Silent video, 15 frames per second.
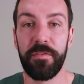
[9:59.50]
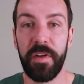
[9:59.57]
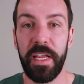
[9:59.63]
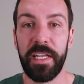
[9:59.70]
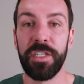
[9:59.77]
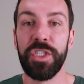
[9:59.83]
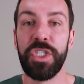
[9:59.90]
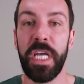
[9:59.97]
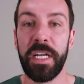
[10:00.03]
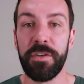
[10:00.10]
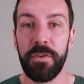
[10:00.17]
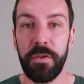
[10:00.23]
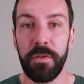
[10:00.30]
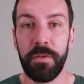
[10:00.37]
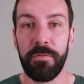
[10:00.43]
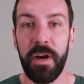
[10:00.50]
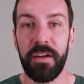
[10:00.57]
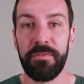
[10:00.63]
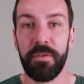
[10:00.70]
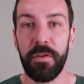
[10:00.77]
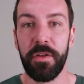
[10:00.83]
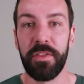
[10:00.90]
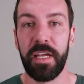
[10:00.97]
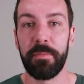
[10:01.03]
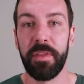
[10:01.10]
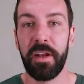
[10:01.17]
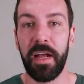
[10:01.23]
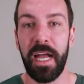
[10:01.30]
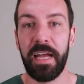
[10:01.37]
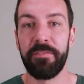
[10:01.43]
in general, the rough rule of thumb
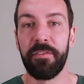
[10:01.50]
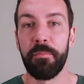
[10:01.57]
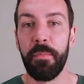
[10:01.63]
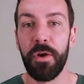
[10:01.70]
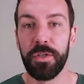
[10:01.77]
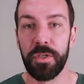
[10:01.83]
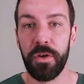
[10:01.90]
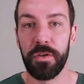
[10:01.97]
that I have for most